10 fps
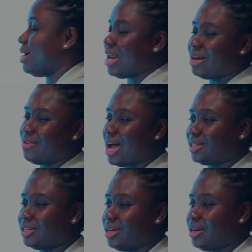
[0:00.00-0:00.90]
maillard
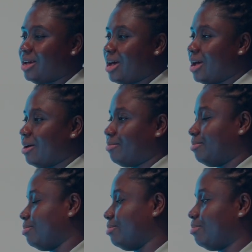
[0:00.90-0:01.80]

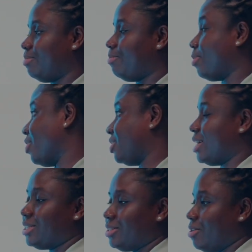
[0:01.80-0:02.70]
reaction
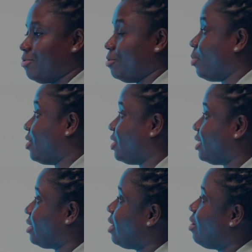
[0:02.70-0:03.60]
process or food
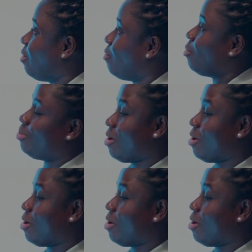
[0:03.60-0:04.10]
process will